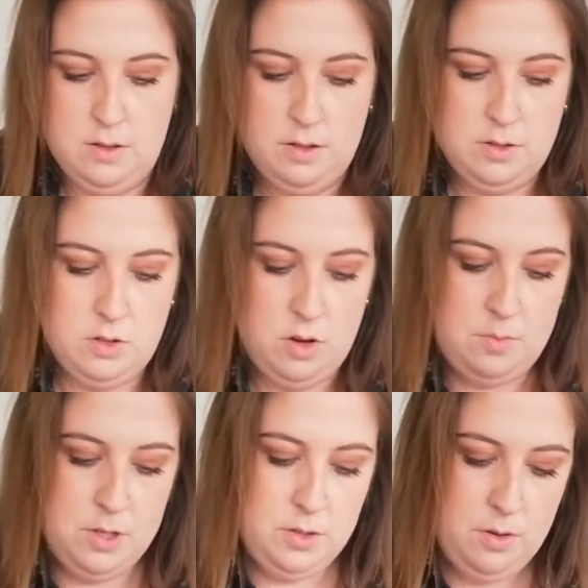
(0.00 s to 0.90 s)
So I'm
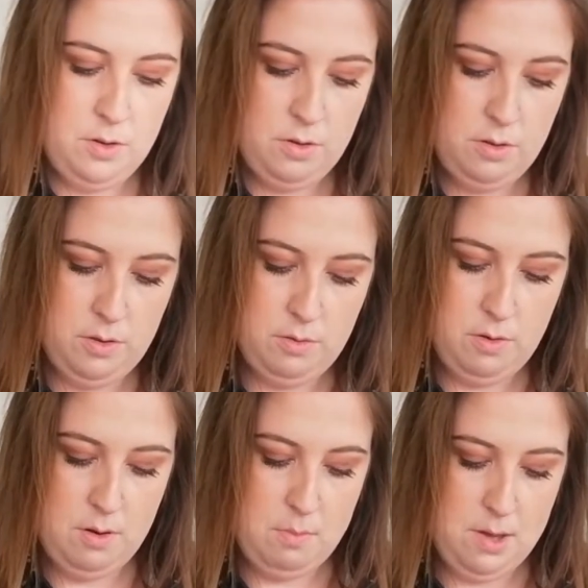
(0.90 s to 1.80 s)
just going to go
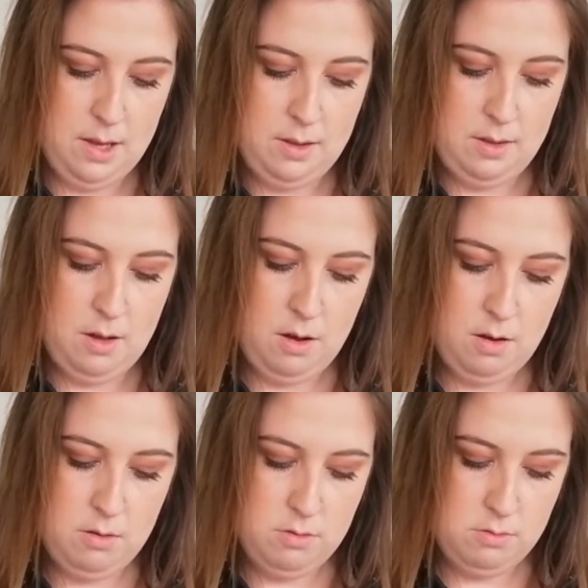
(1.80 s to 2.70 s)
through and make the
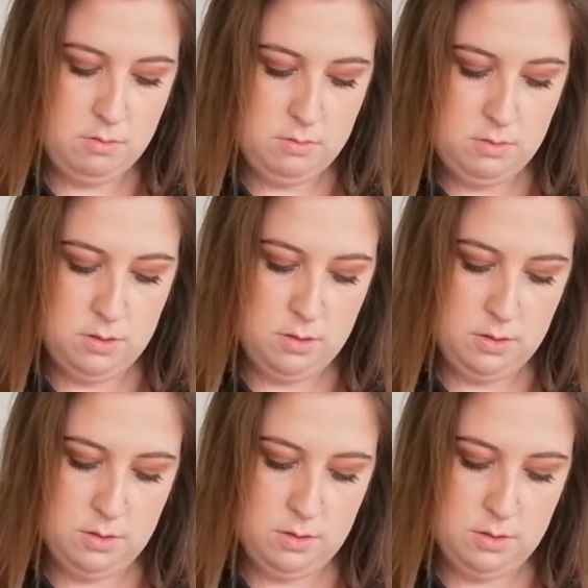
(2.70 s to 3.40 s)
holes.